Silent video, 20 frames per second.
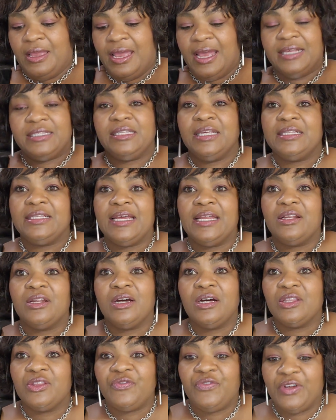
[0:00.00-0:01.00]
I said that in the
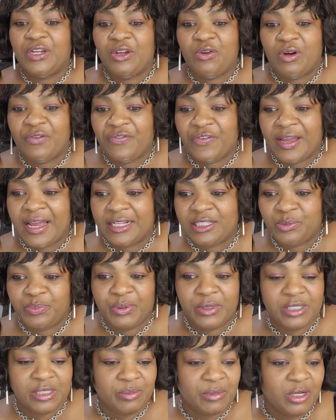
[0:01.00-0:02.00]
other video. I forgot to
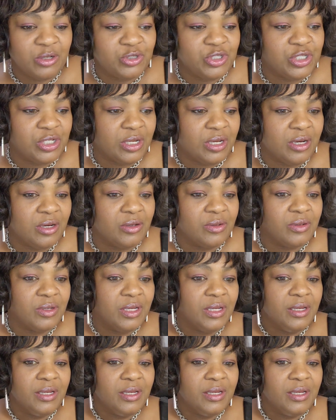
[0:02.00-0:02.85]
put some lotion on.